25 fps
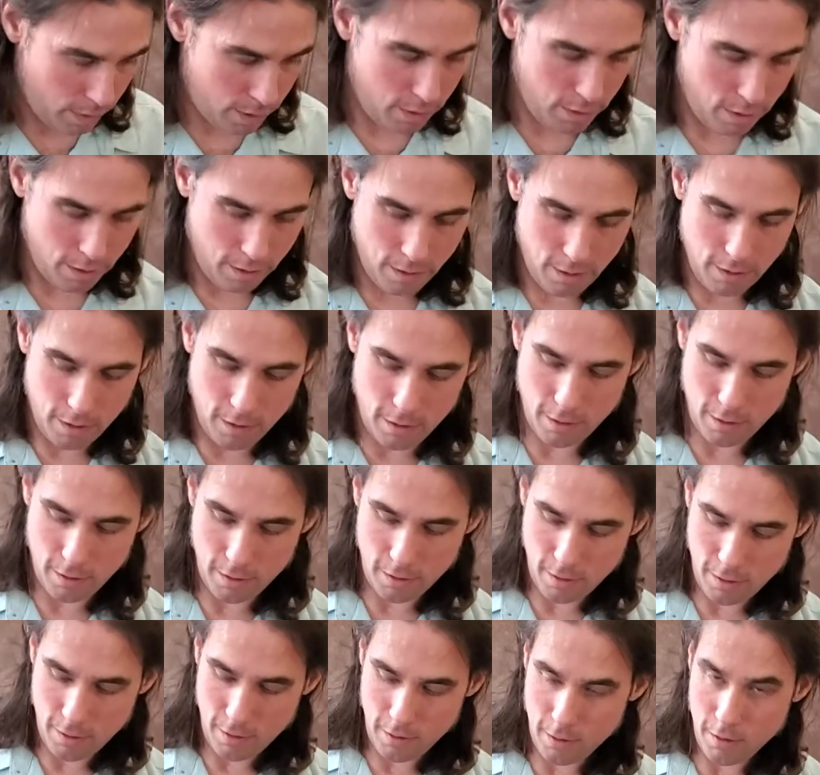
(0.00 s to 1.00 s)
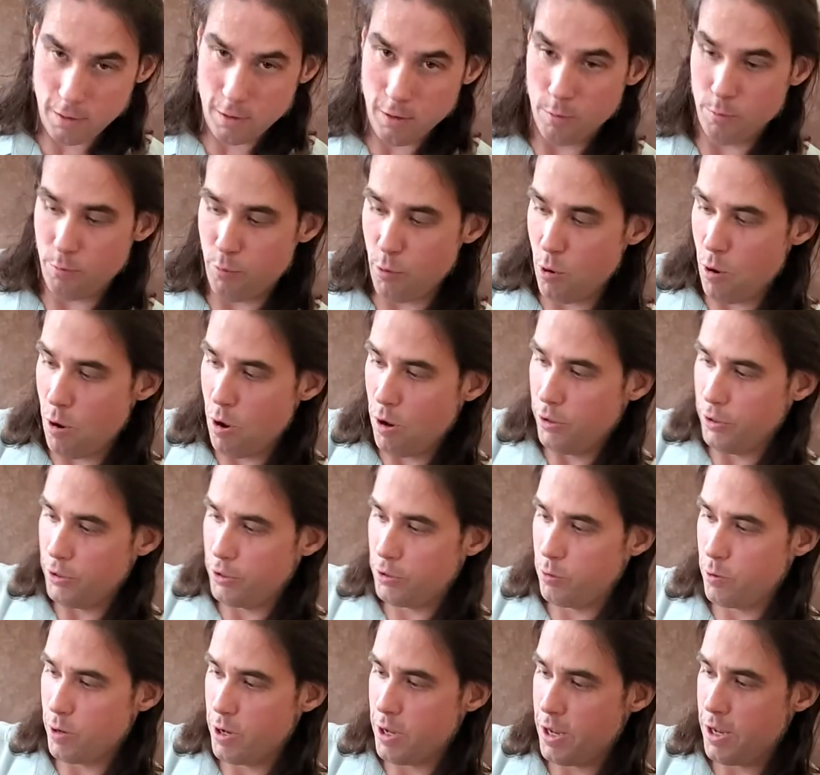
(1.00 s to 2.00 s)
here. A ball to
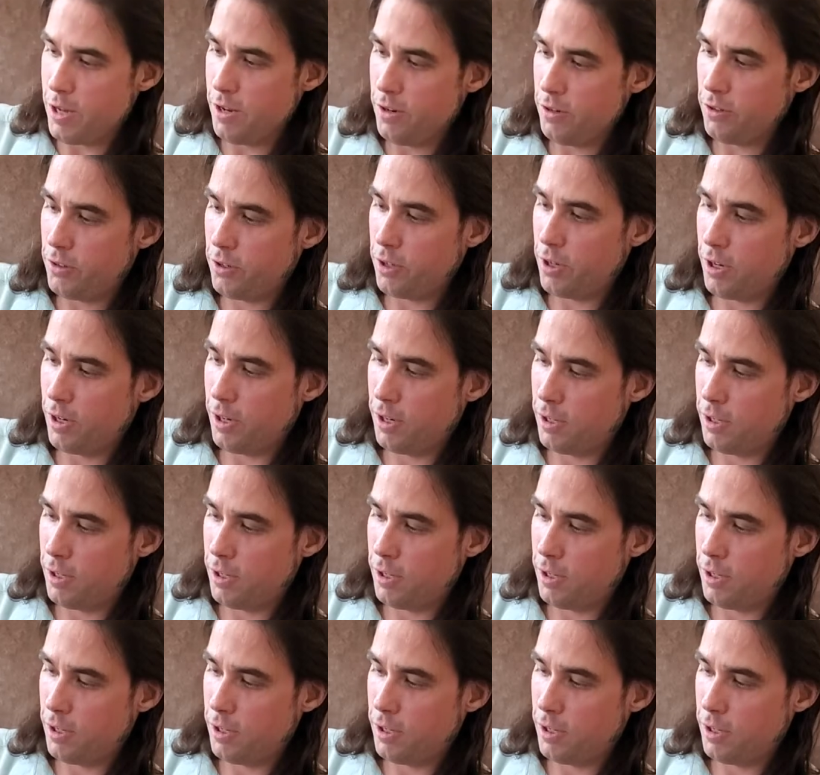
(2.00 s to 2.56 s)
squeeze.